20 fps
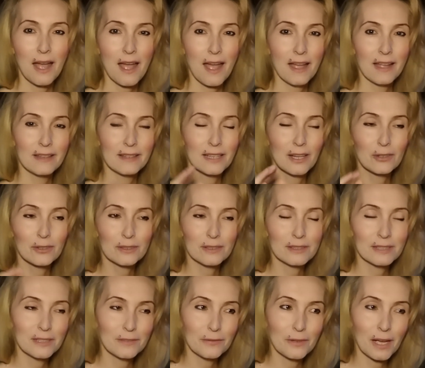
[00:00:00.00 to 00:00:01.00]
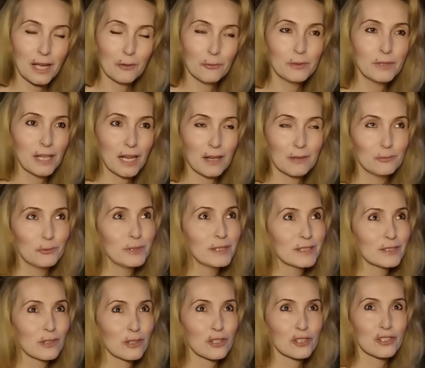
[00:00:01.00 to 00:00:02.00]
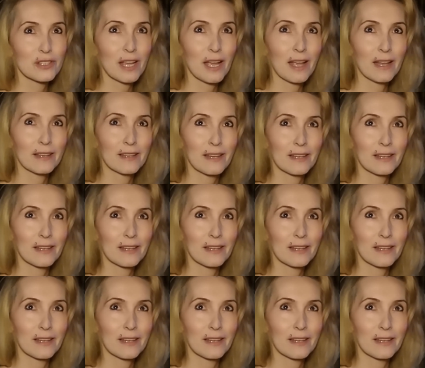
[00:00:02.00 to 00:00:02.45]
And now if I've researched that,